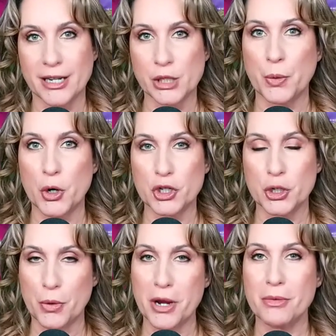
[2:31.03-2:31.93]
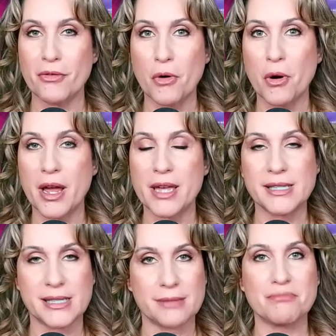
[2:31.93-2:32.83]
expert to bring before
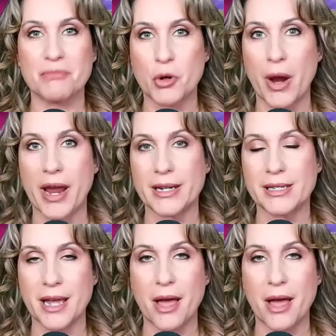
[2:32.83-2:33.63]
us, great.